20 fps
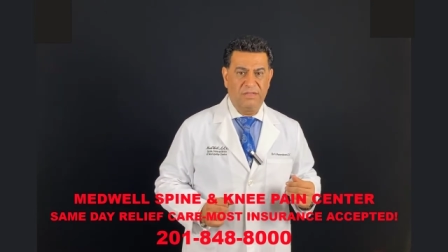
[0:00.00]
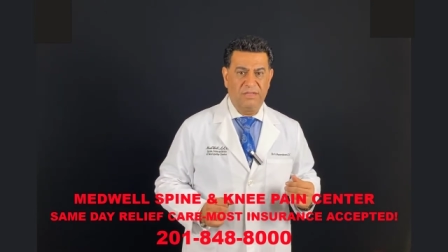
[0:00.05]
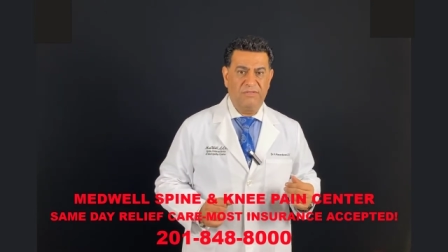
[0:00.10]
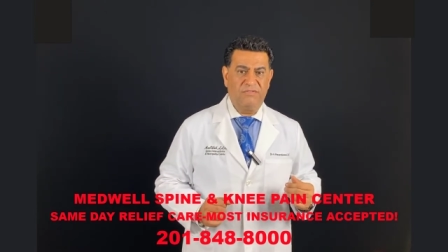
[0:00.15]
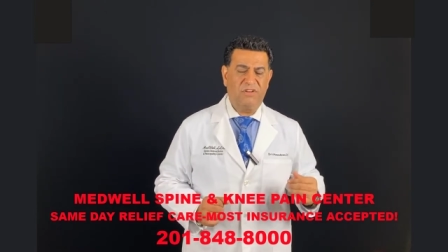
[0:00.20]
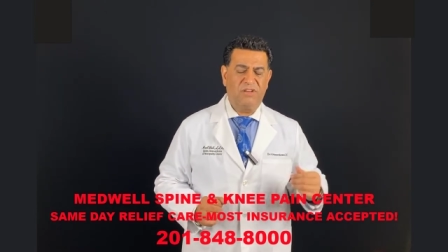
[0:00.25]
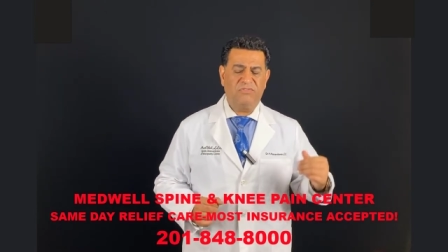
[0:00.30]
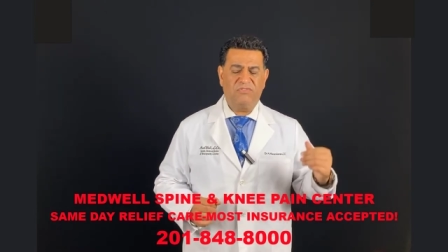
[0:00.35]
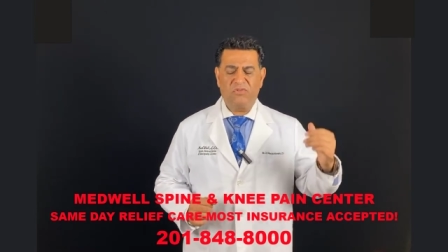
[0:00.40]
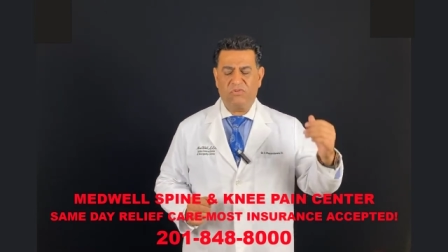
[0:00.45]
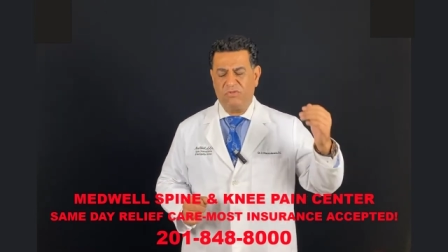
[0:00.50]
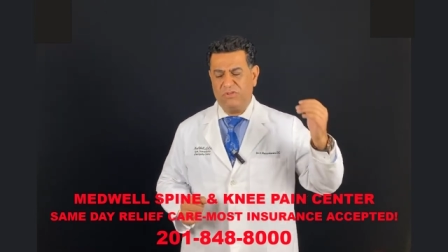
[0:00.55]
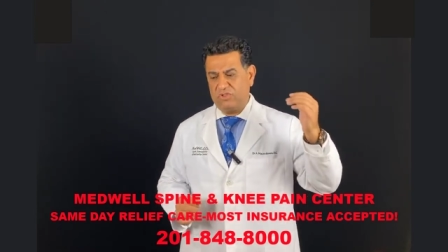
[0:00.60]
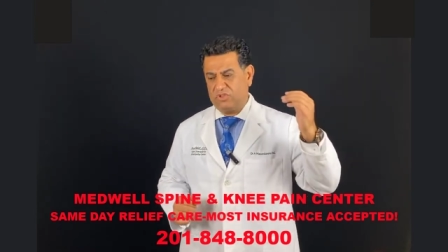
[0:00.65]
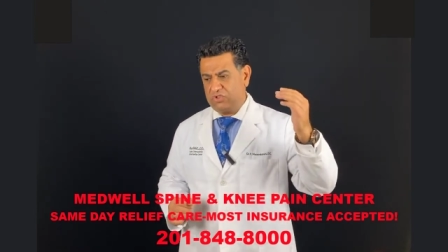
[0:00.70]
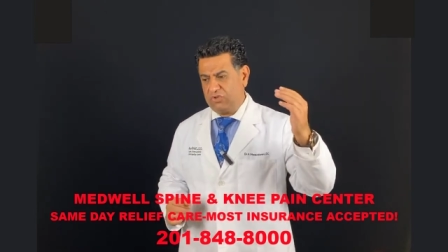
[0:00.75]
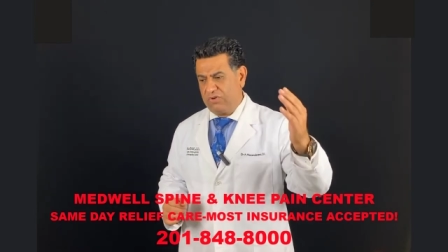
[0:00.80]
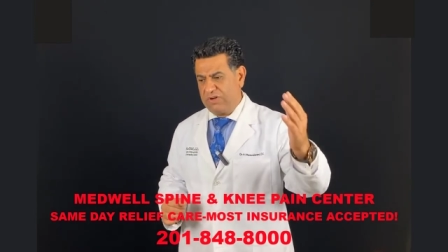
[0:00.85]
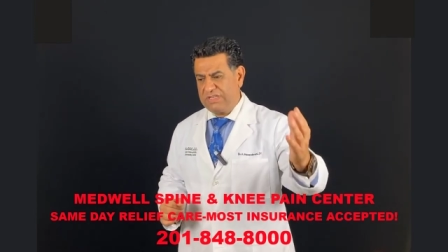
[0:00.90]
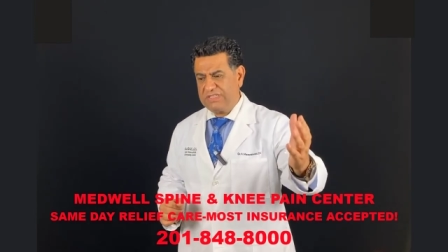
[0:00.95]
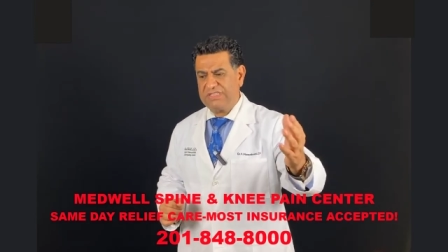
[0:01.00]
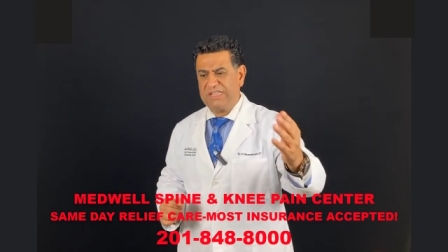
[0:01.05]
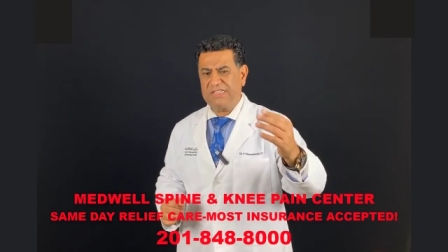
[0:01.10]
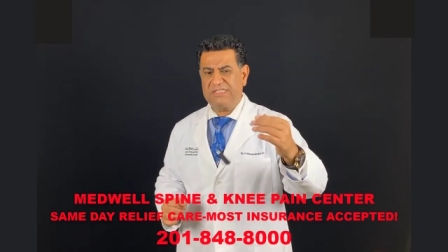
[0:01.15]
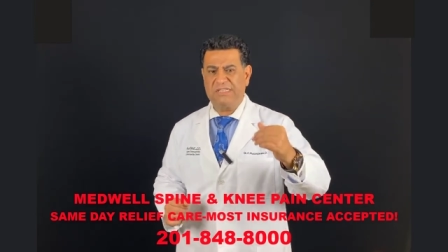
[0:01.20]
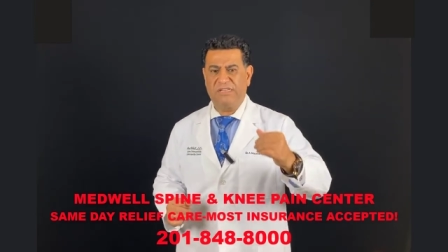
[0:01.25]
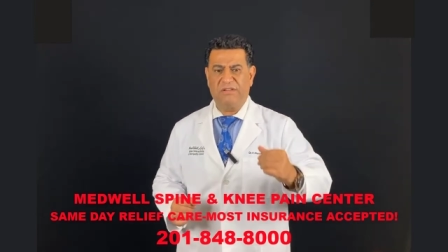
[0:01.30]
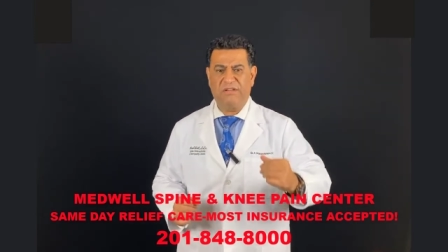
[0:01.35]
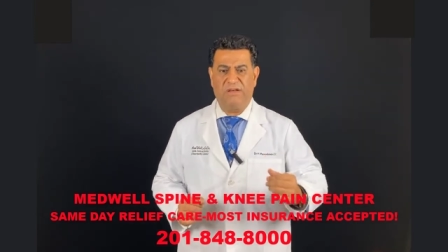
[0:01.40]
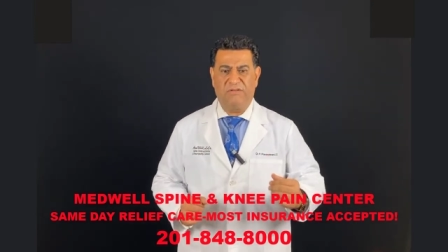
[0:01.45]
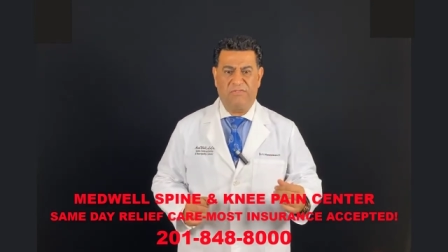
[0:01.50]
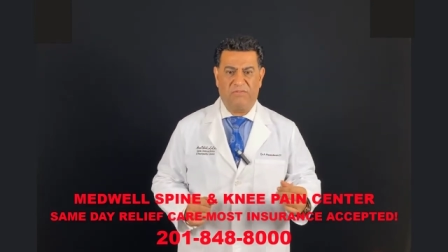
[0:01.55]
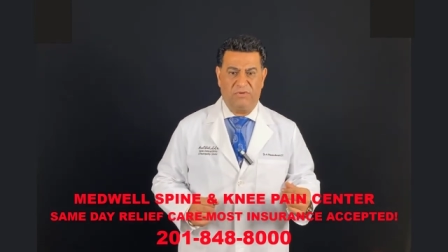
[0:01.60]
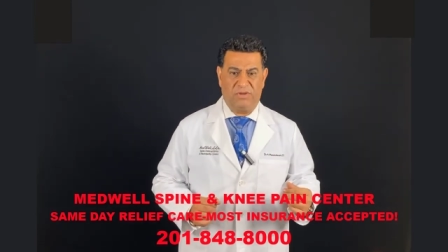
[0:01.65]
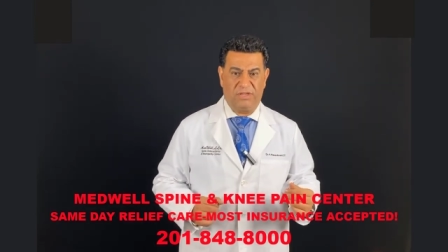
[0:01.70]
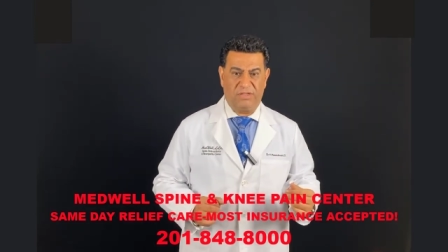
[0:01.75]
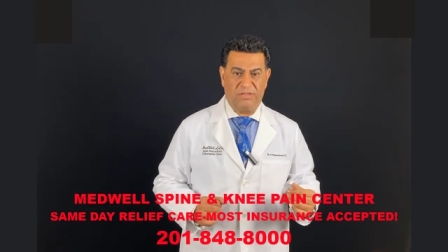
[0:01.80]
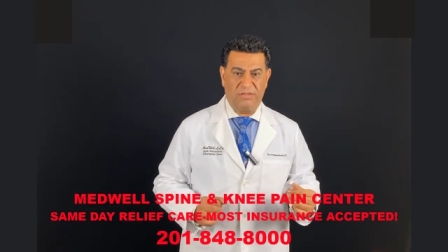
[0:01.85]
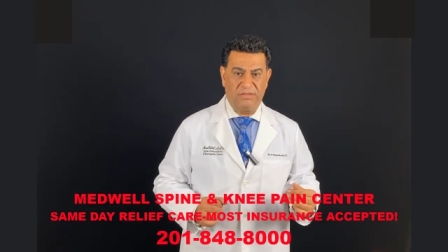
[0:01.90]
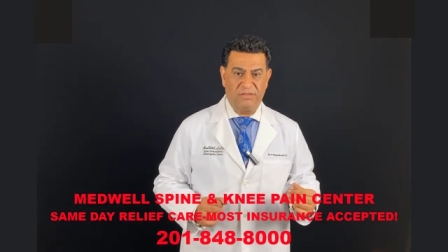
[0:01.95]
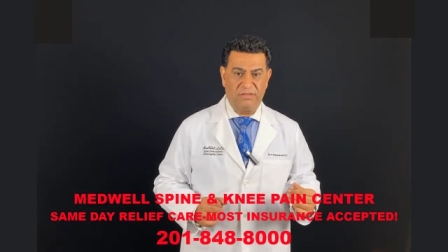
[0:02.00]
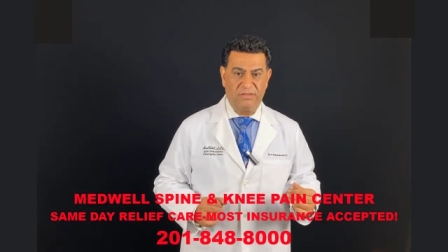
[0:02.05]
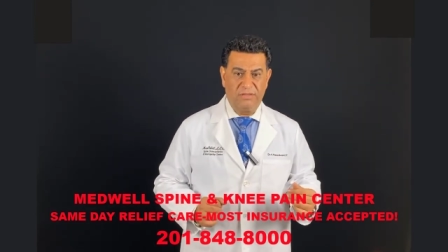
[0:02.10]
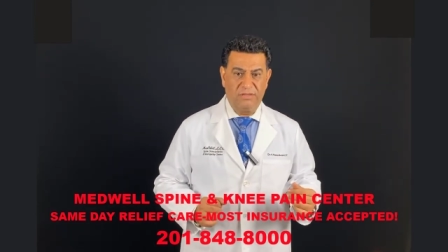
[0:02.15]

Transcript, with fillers: even if your insurance doesn't cover it.